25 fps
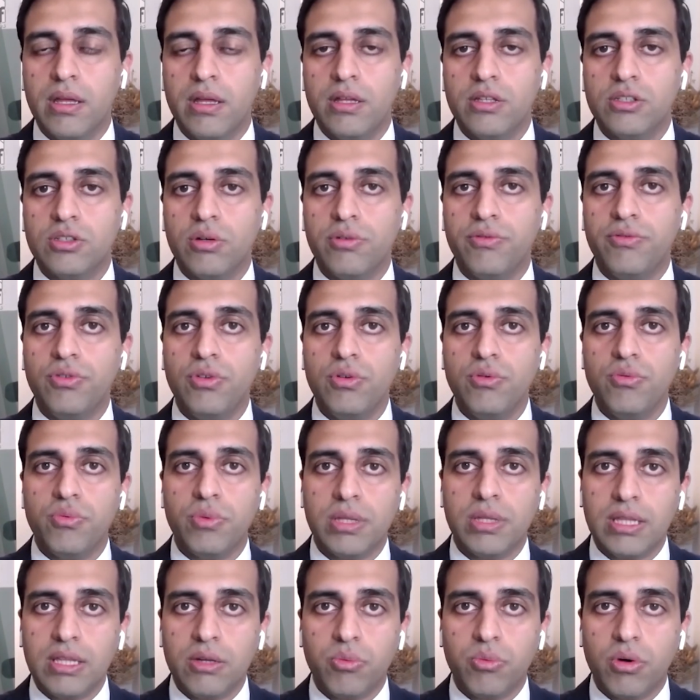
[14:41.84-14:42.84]
So if you
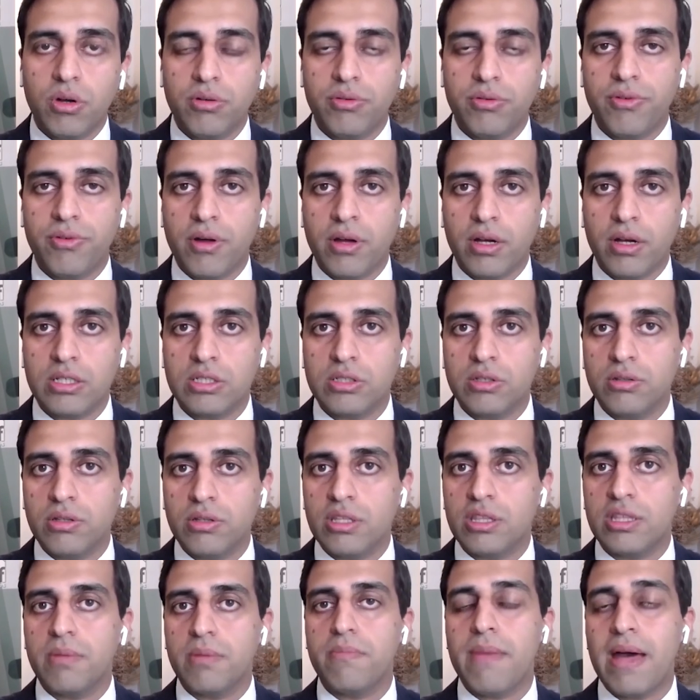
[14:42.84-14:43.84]
really want to focus on the
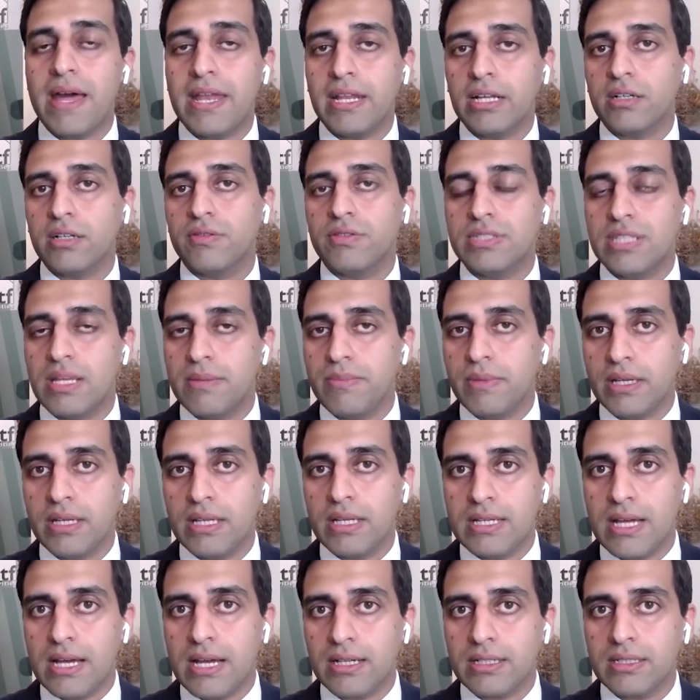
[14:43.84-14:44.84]
thematic of
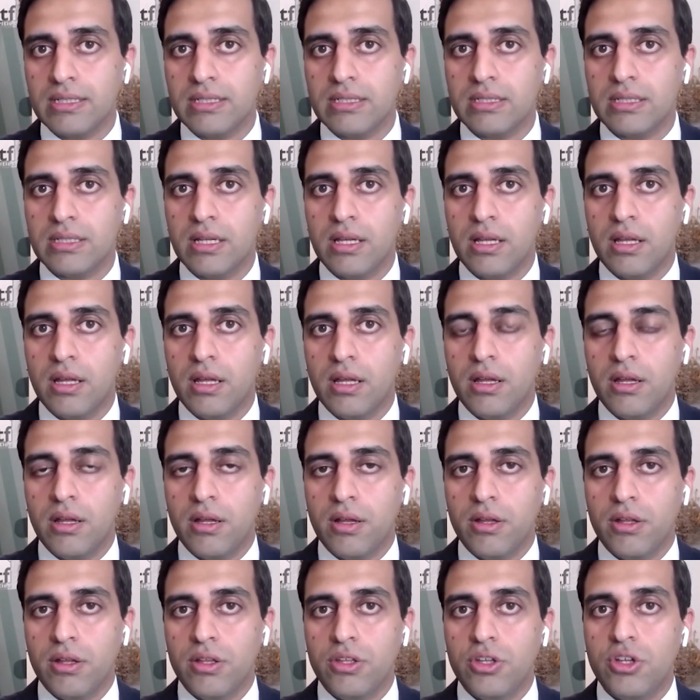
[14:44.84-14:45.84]
semiconductors,
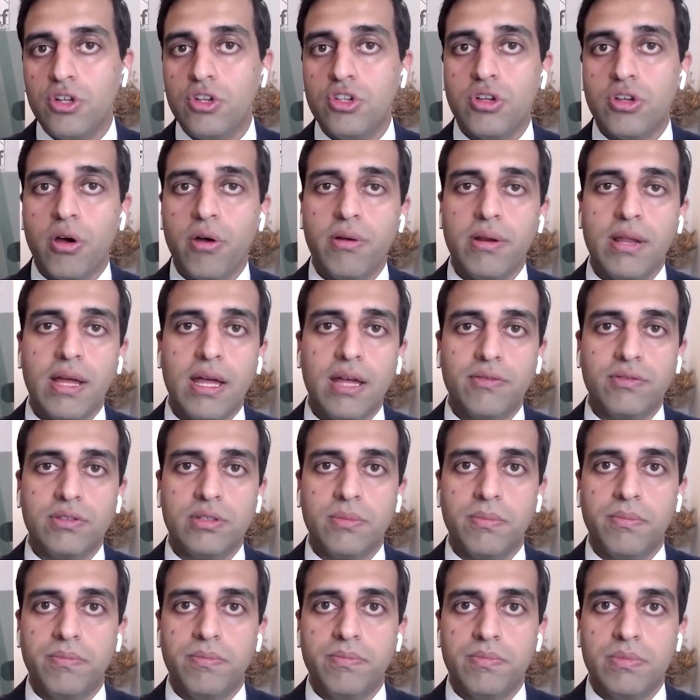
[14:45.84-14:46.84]
you don't have
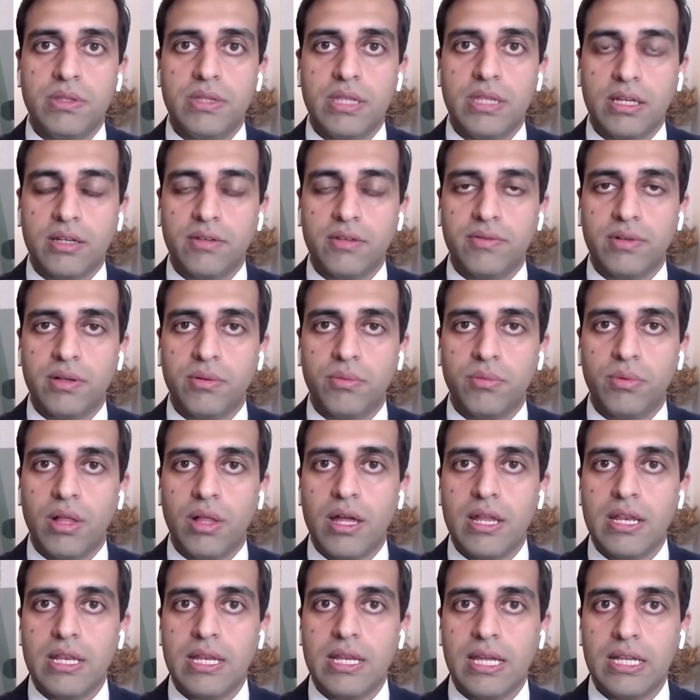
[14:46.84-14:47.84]
to think of it, well,
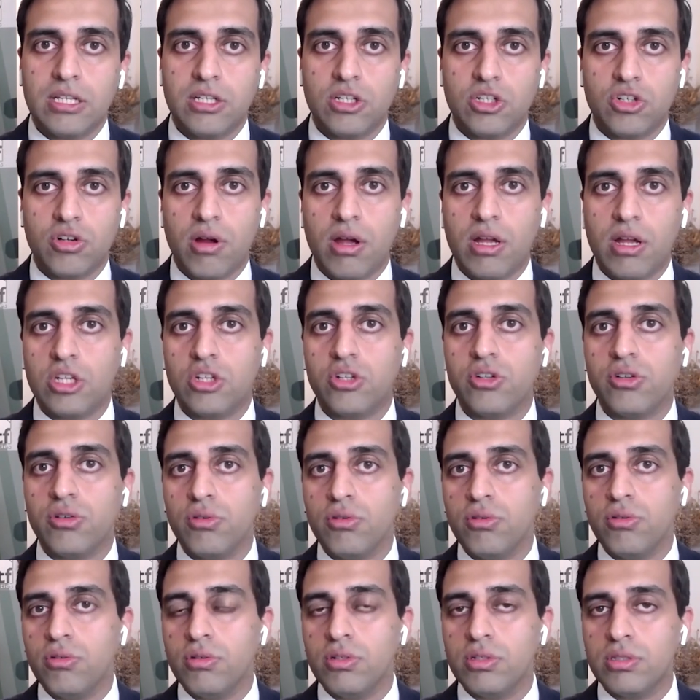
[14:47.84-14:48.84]
I need to try and
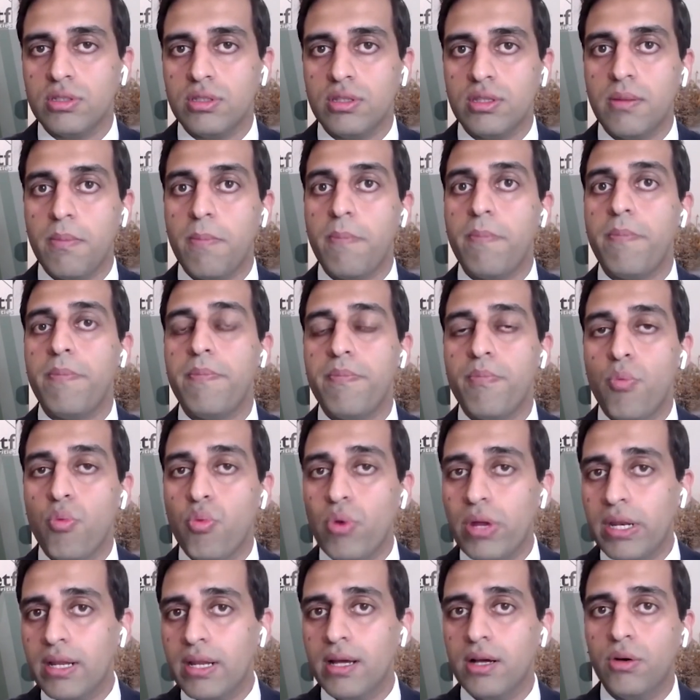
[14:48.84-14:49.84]
choose the
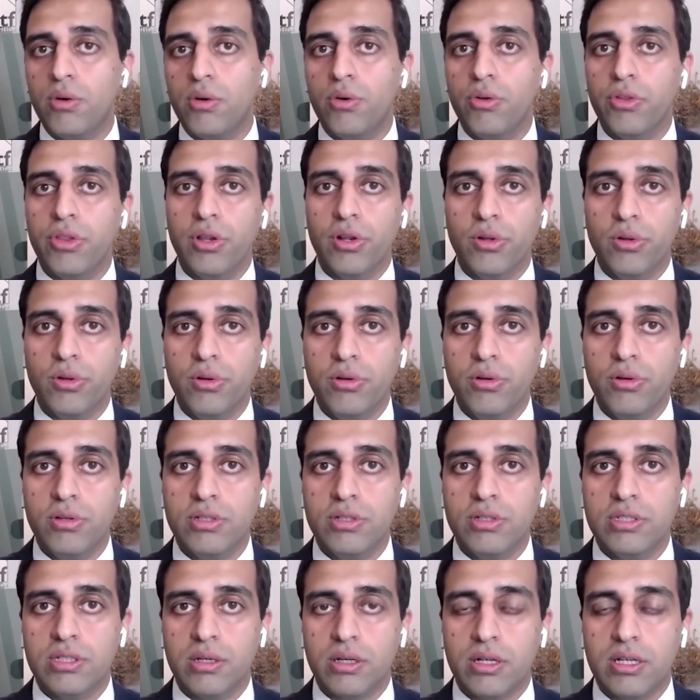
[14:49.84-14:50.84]
winner or the
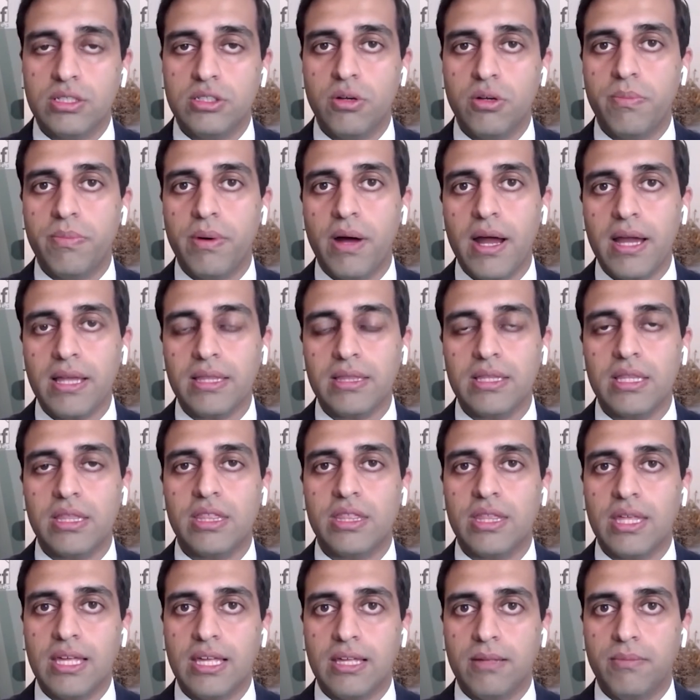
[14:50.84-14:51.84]
loser, because you're buying the
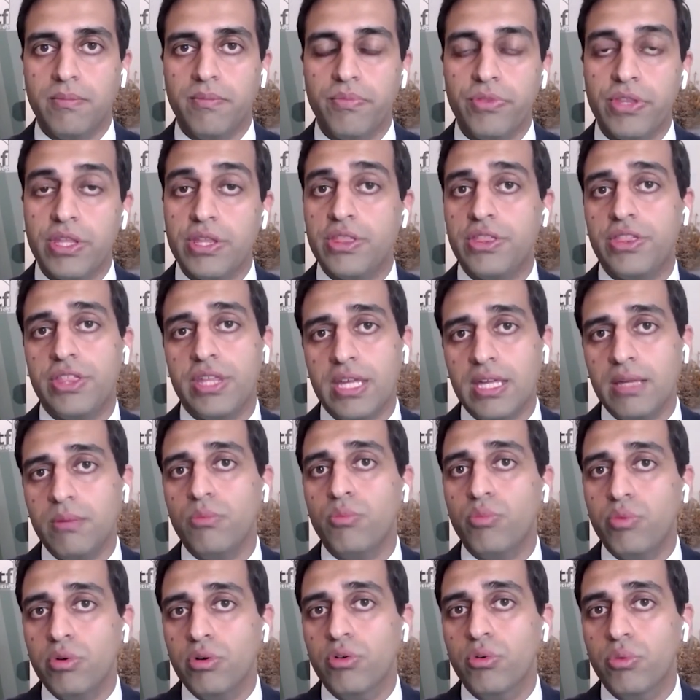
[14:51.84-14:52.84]
theme. The
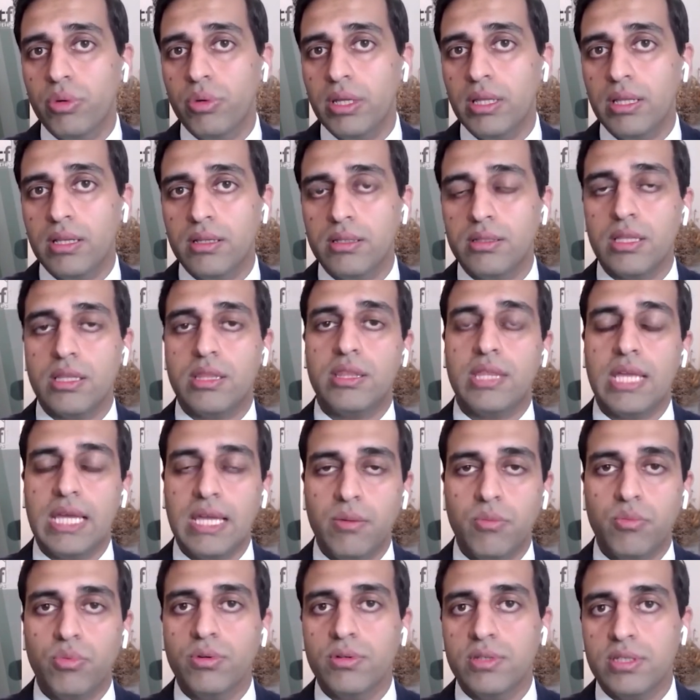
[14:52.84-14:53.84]
theme will win. The
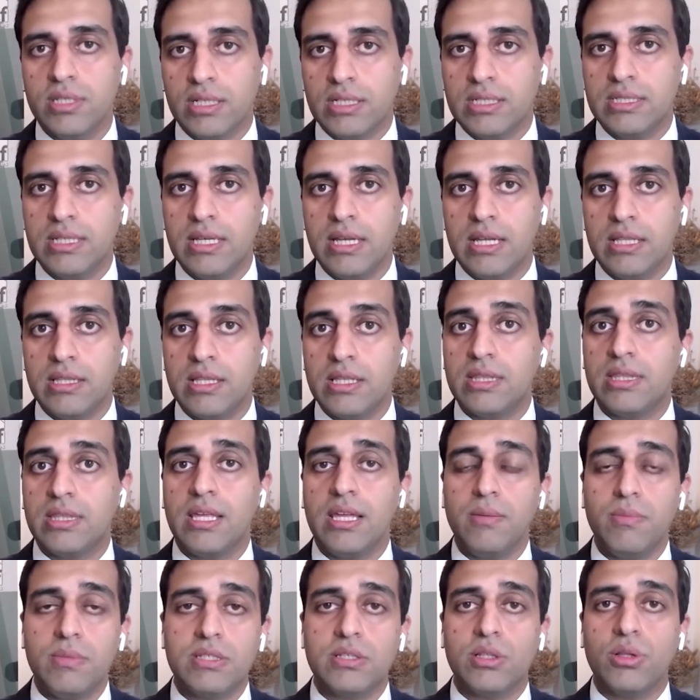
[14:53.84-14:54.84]
theme will succeed. The
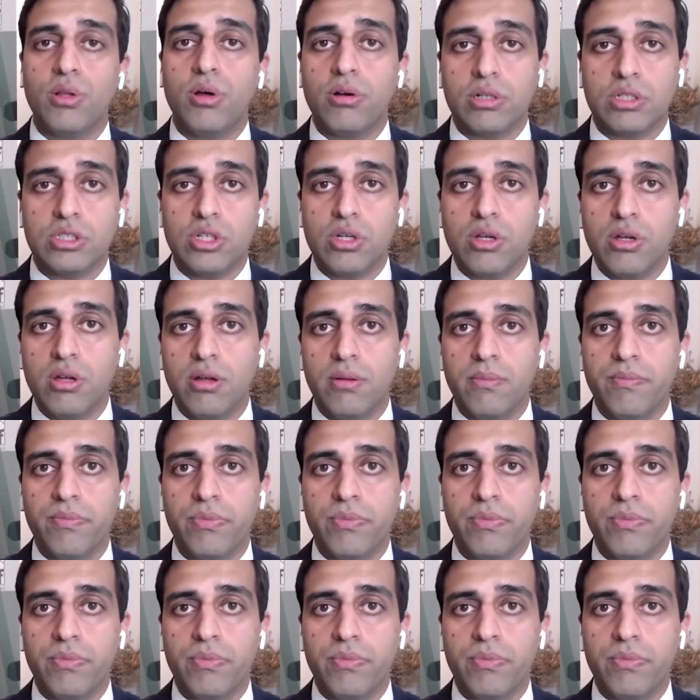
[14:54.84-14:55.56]
theme is long-term.